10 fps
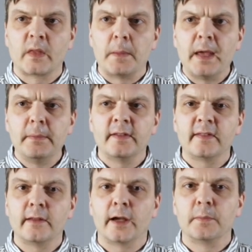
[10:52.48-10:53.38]
Maybe
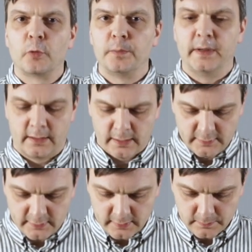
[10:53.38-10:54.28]
slight more
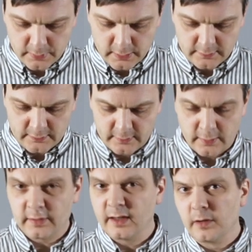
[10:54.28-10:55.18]
bitterness, but
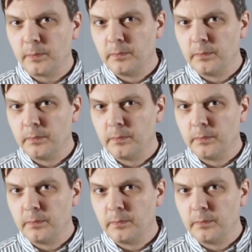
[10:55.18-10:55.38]
not in a